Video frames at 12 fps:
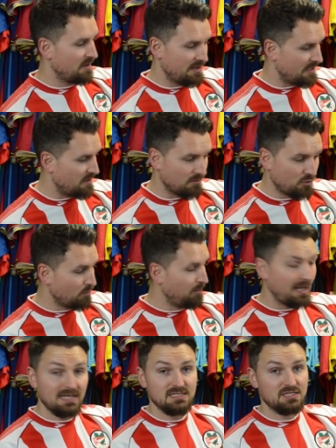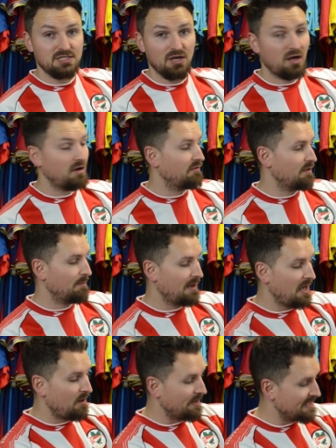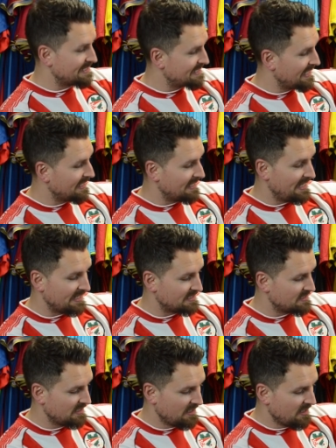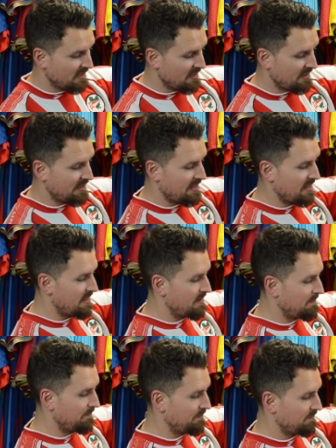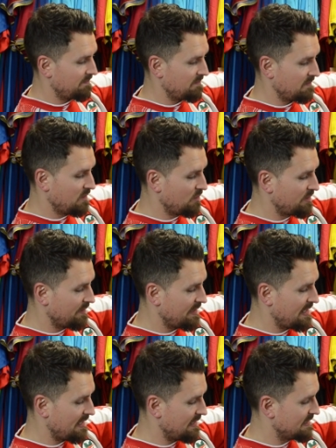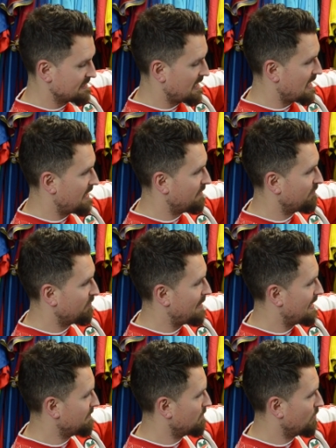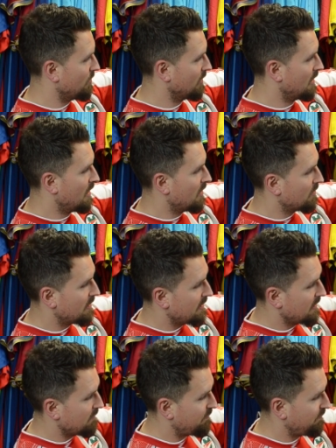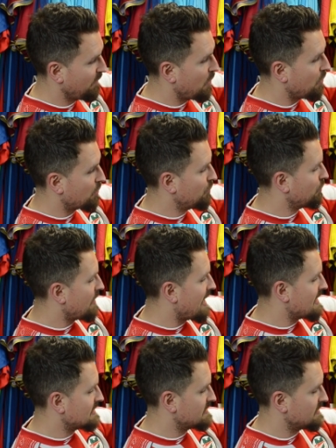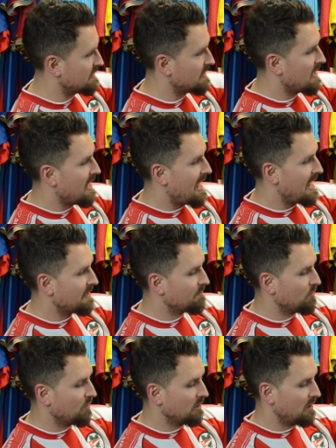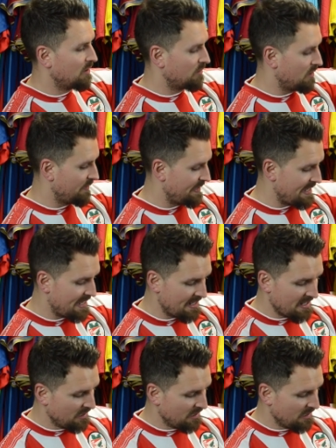You know, could blaze a shot over the bar when you see this. Um, look at that design from Admiral. A uh, little flock crest and Admiral logo there.